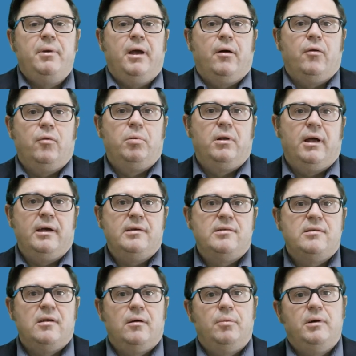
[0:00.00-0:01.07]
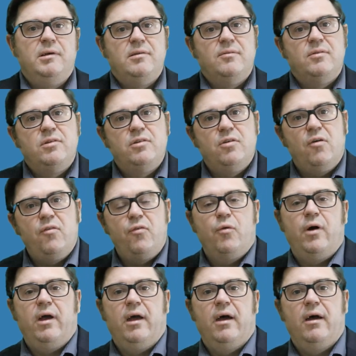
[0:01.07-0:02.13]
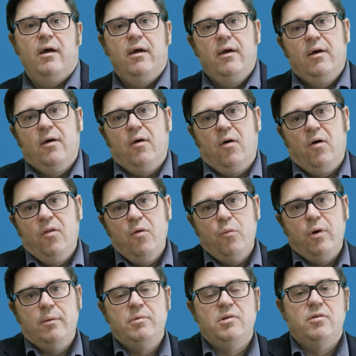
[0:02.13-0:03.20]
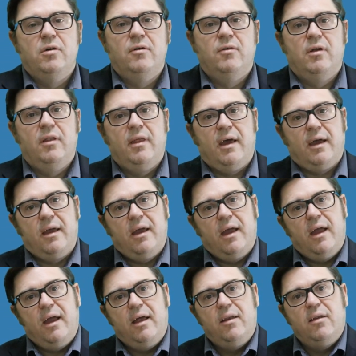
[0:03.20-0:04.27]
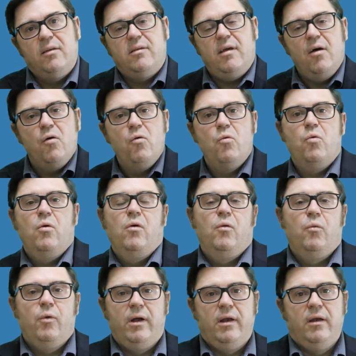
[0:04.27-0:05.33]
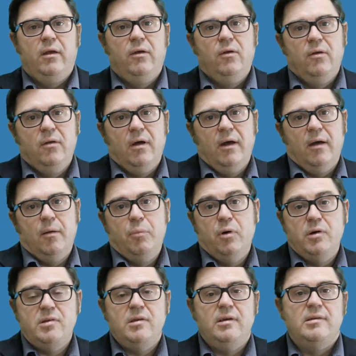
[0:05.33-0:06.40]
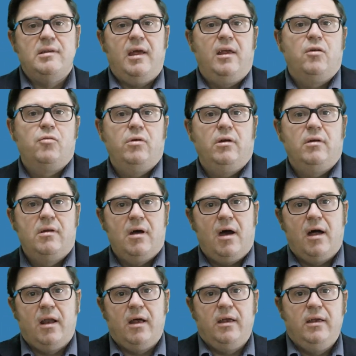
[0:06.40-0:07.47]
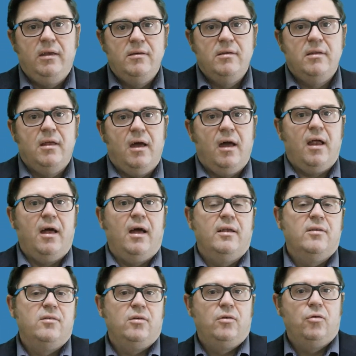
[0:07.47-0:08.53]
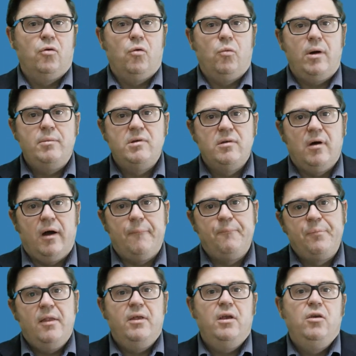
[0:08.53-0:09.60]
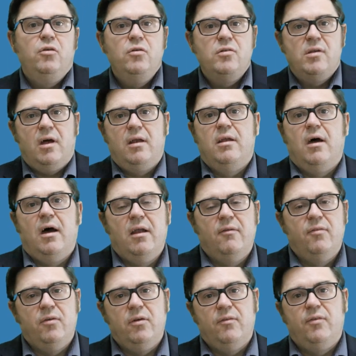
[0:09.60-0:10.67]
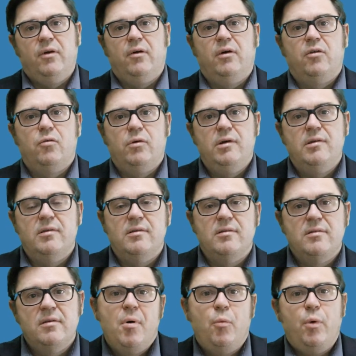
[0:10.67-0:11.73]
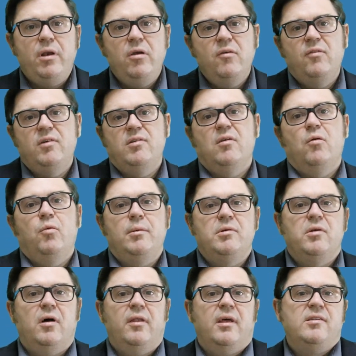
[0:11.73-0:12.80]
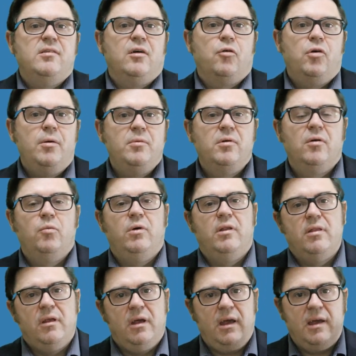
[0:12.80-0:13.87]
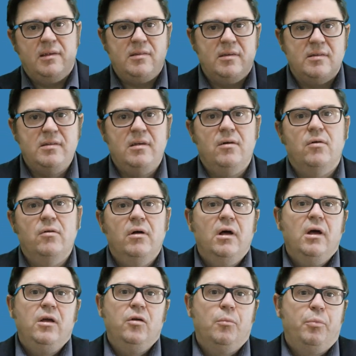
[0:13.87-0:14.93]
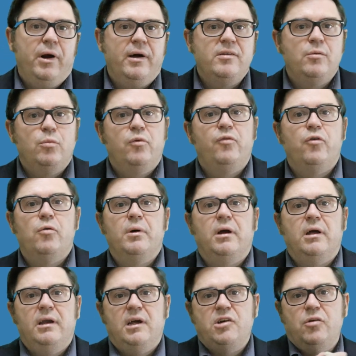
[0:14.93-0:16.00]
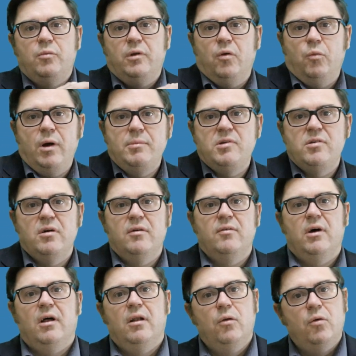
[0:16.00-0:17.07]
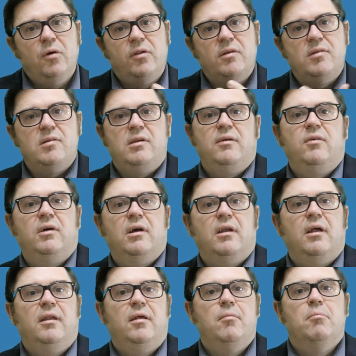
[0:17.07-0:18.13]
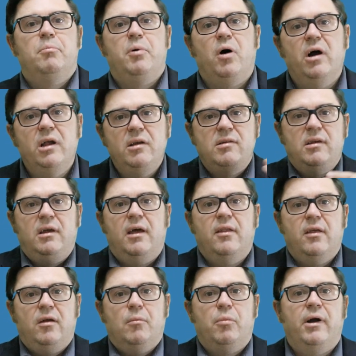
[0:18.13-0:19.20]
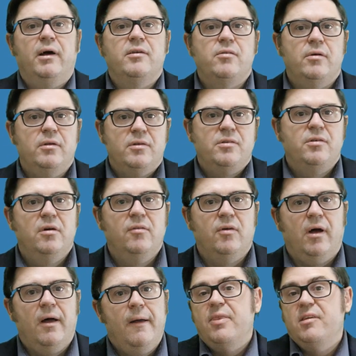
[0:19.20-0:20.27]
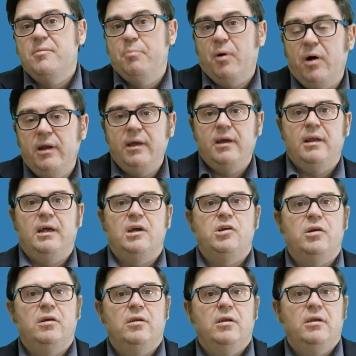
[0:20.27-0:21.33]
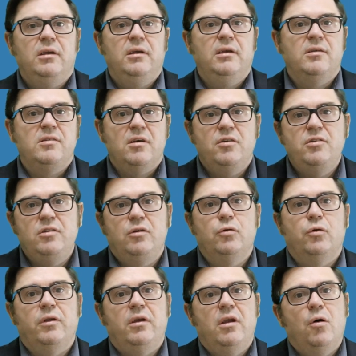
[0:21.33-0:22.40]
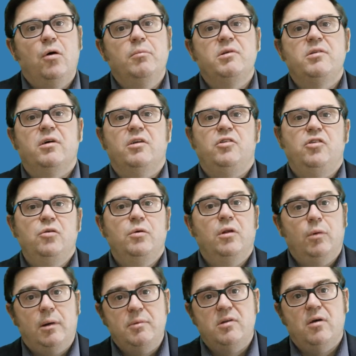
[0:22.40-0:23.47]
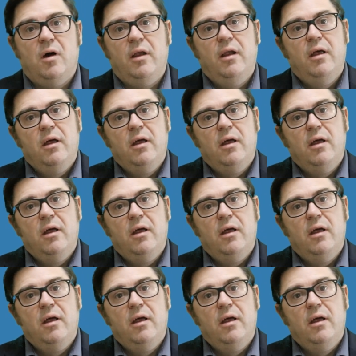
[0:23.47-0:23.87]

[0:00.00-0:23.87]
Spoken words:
be able to place a piece of software on the web server that can tell when a person is entering data into that unsecure website and then use that data for nefarious reasons. But when you visit a website that's encrypted with SSL, your browser will form a connection with the web server, look at the certificate, and then bind together your browser and the server. This binding connection is so secure that no one besides you and the website